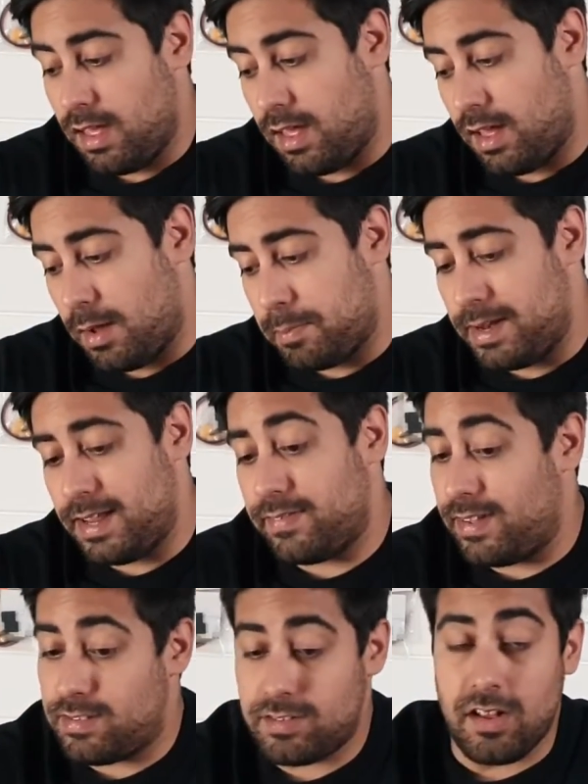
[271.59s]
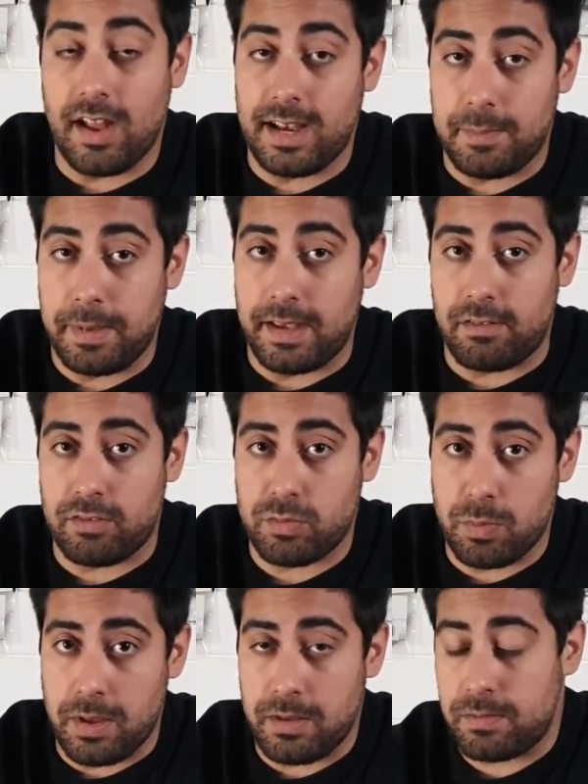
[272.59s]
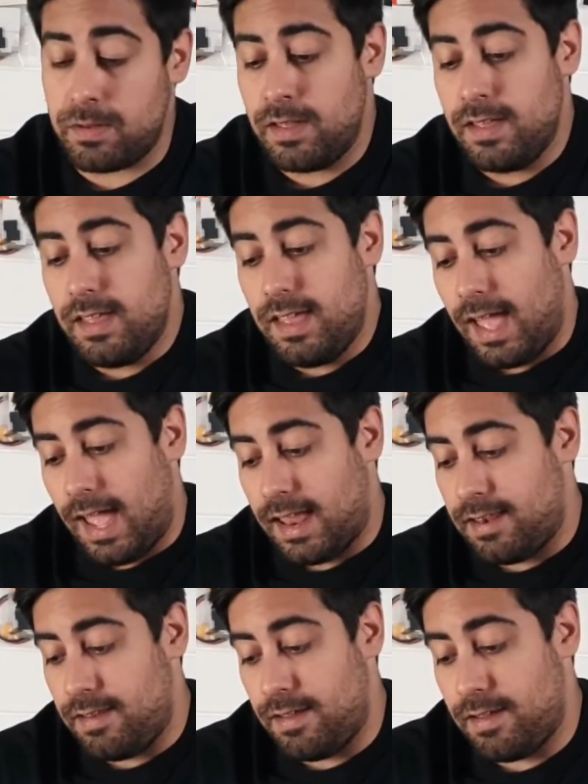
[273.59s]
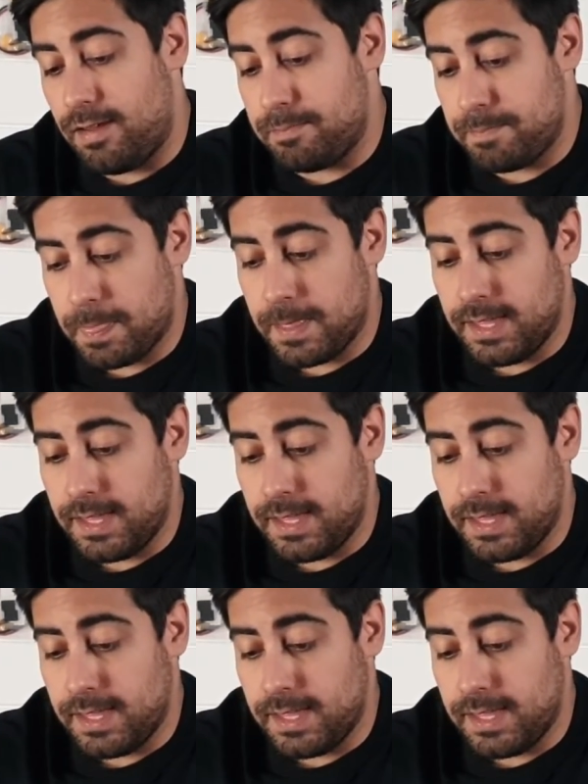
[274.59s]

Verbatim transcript: uh, I believe it is slightly bigger as well and um,